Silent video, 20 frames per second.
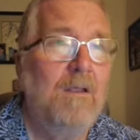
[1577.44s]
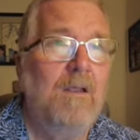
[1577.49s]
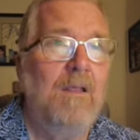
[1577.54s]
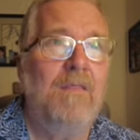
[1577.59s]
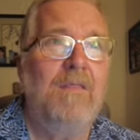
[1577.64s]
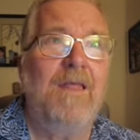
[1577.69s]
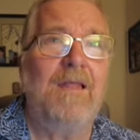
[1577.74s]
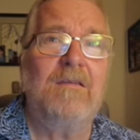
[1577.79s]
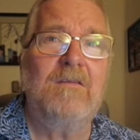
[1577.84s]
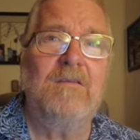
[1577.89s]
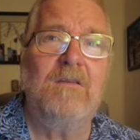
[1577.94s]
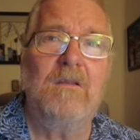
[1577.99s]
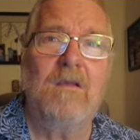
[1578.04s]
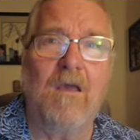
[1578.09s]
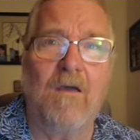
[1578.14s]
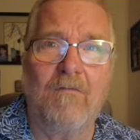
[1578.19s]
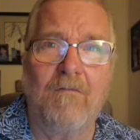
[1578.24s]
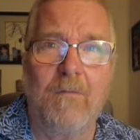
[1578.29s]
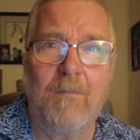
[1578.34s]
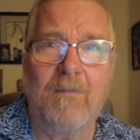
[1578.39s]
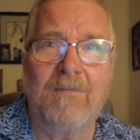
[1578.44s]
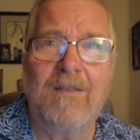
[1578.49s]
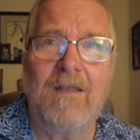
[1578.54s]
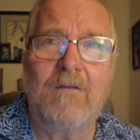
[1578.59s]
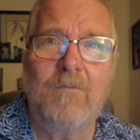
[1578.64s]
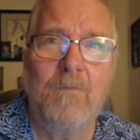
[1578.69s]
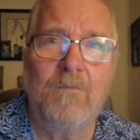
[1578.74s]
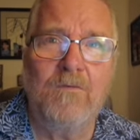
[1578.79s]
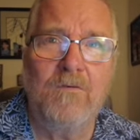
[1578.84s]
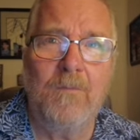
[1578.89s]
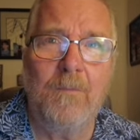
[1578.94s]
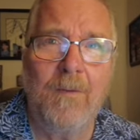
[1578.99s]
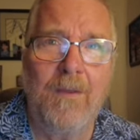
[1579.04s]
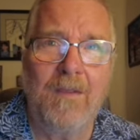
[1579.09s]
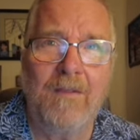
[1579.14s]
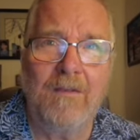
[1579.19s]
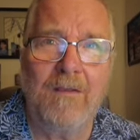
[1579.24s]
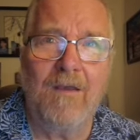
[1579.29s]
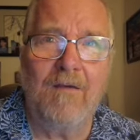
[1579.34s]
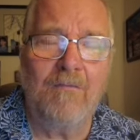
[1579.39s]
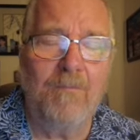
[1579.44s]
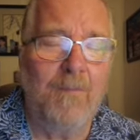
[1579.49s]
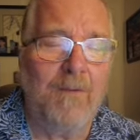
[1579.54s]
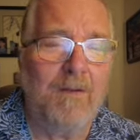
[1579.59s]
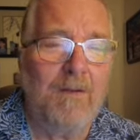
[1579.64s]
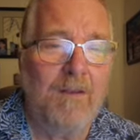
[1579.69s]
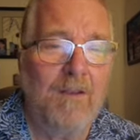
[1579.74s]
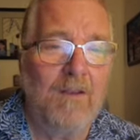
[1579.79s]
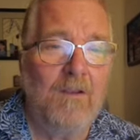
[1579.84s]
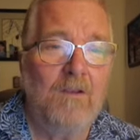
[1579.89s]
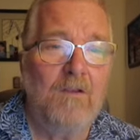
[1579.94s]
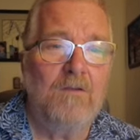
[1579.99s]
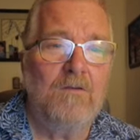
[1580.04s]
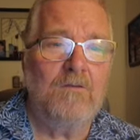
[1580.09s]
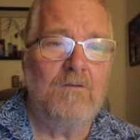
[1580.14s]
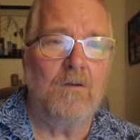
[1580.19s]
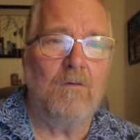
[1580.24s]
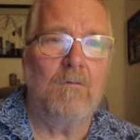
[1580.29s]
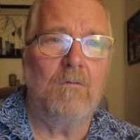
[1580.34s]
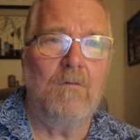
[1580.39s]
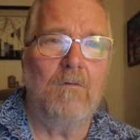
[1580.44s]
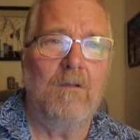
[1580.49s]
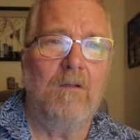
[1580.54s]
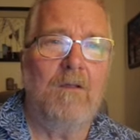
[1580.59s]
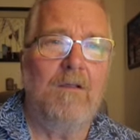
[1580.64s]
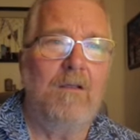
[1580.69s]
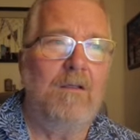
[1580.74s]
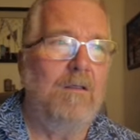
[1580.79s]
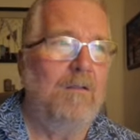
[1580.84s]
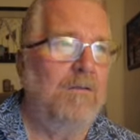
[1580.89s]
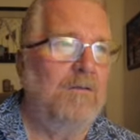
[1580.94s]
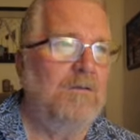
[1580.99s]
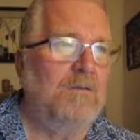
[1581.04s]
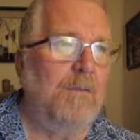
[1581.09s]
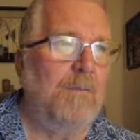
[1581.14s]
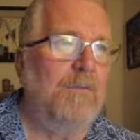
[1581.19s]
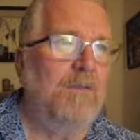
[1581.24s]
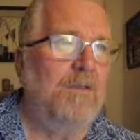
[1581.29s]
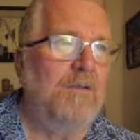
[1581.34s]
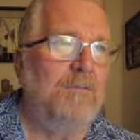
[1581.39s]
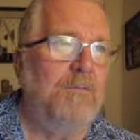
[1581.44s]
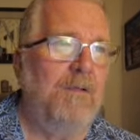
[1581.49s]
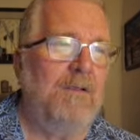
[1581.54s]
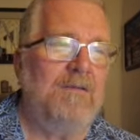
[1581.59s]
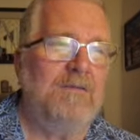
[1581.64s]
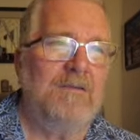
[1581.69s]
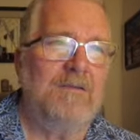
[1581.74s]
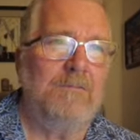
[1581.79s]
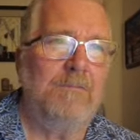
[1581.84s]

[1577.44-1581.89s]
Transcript: That's the government. That's what you pay the government. So some of these places